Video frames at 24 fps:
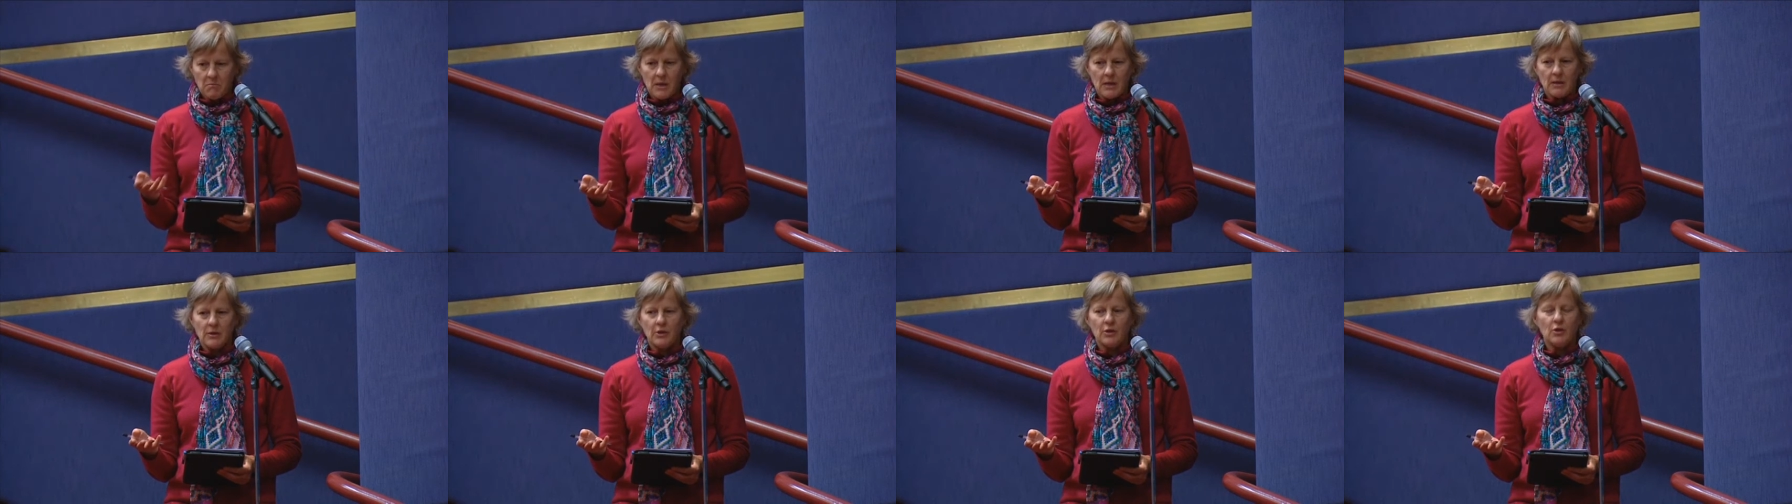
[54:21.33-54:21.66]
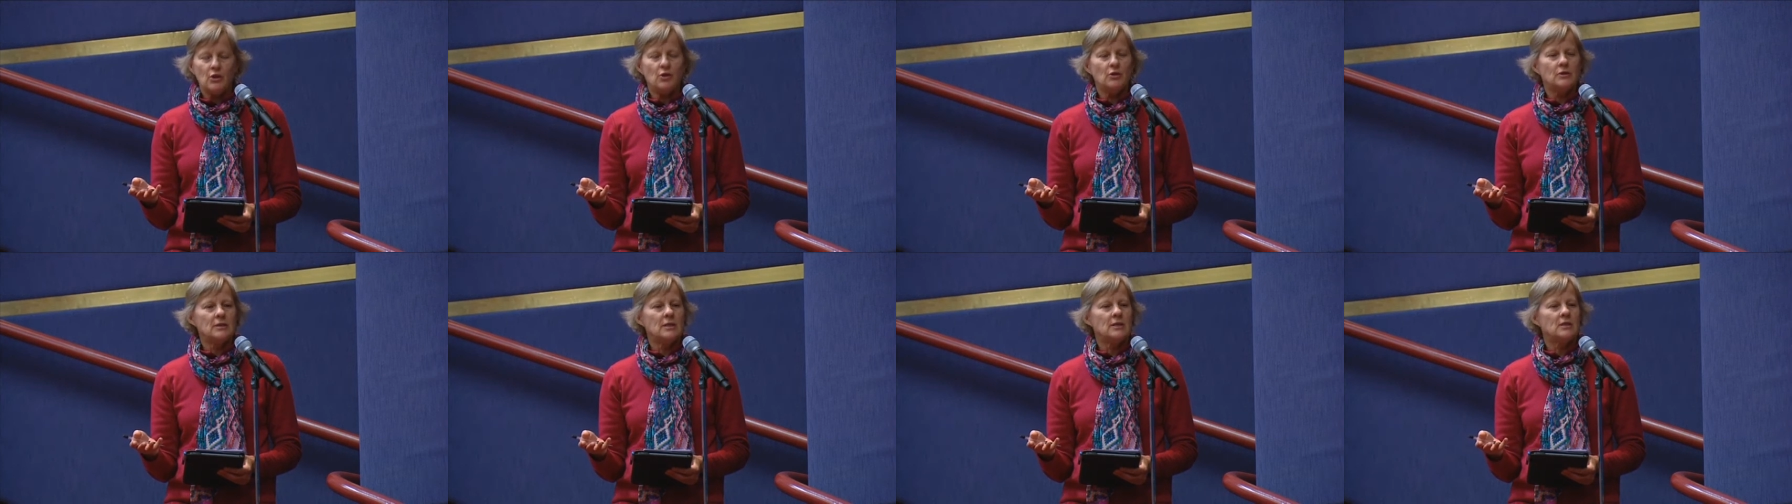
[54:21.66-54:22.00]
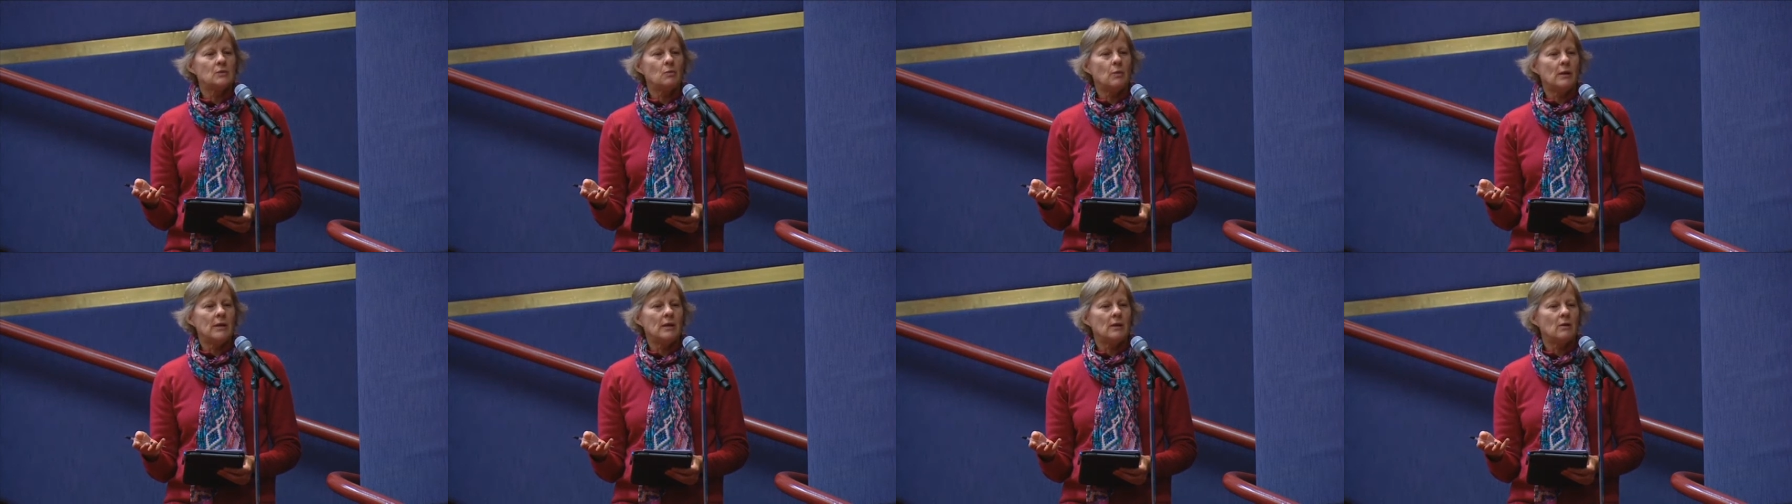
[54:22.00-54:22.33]
in the news
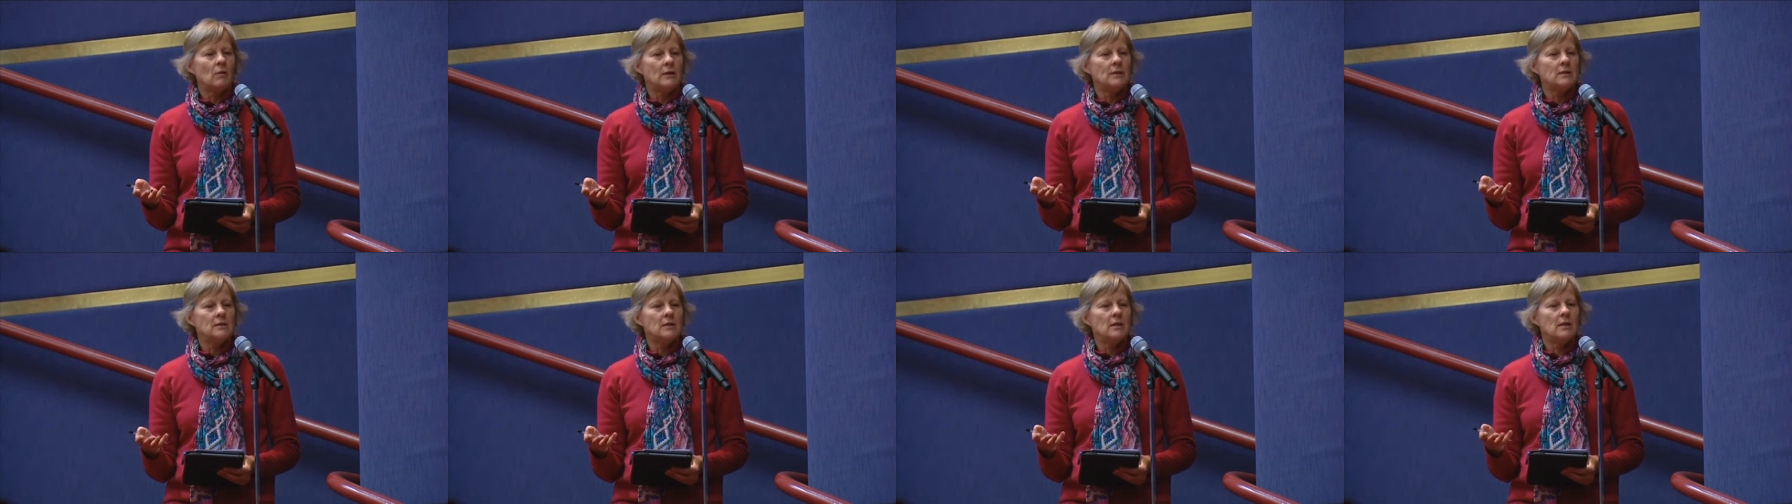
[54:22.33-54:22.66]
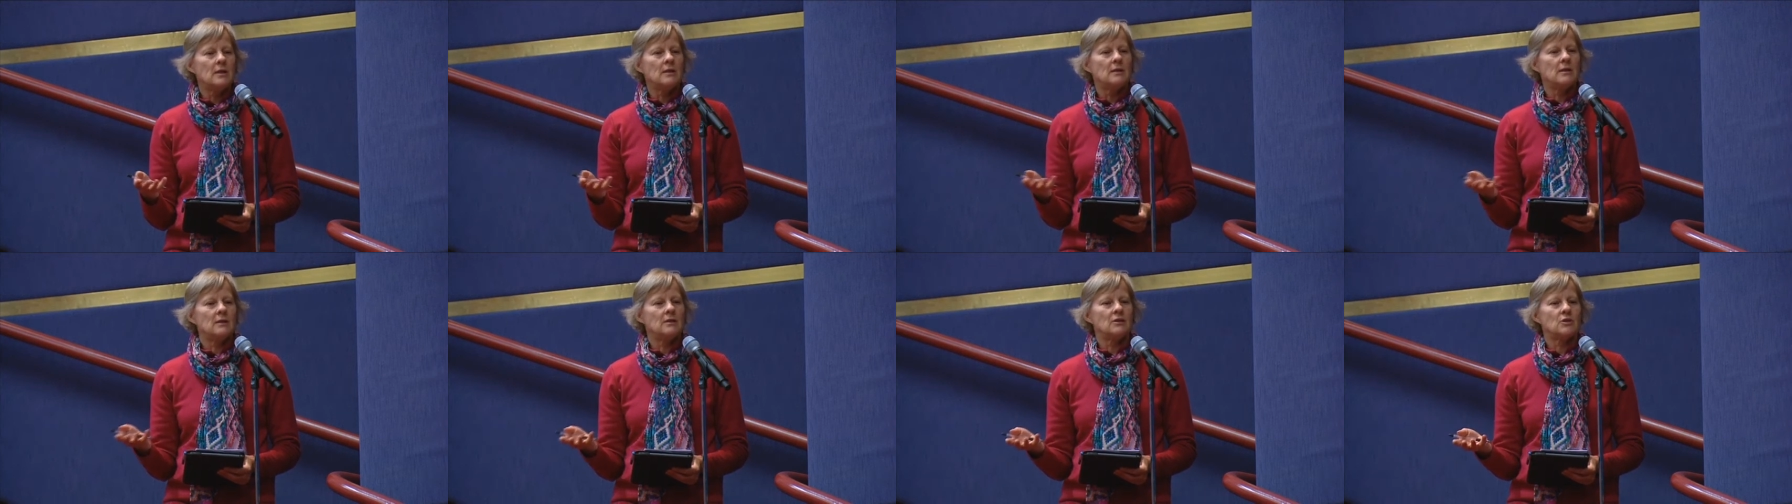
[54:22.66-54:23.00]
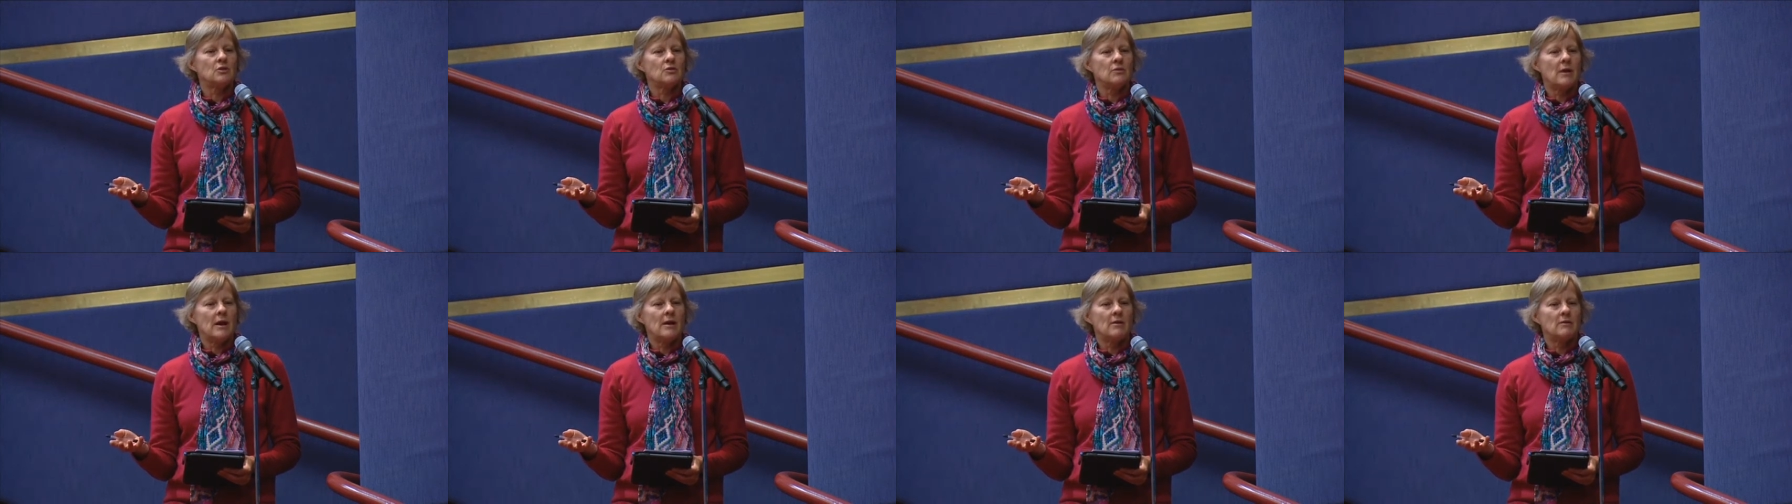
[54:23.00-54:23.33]
this week, we see that
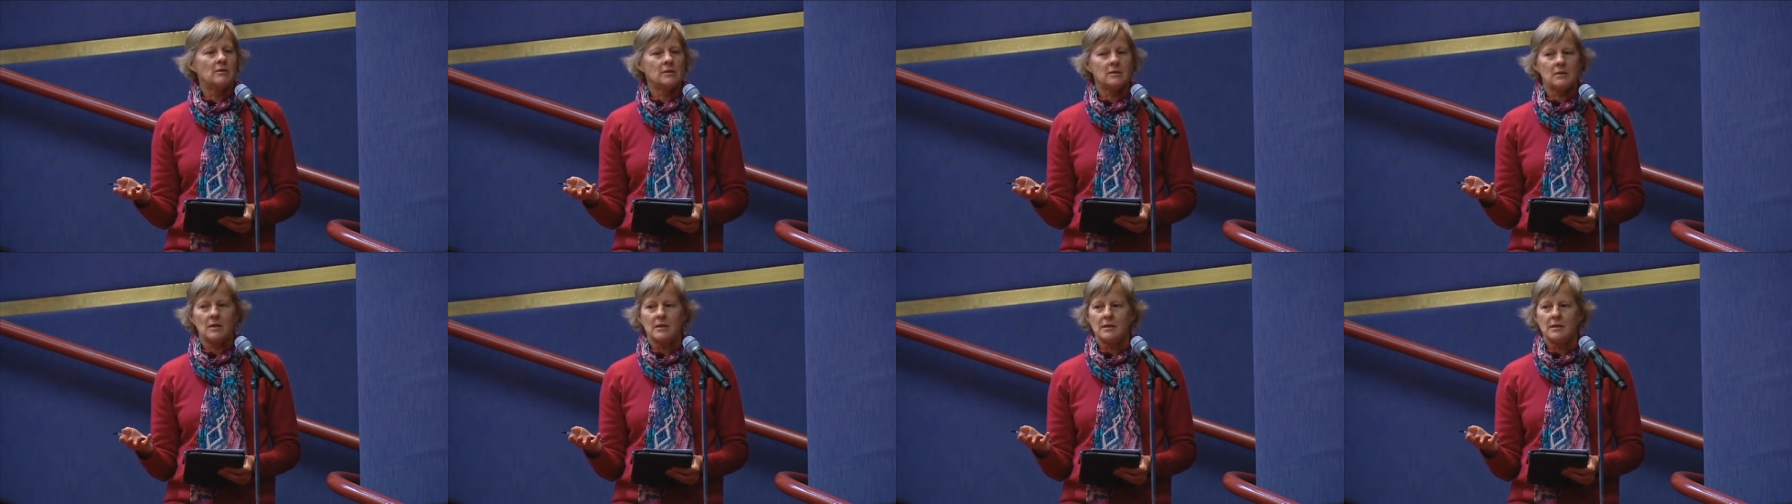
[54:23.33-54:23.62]
Australia is,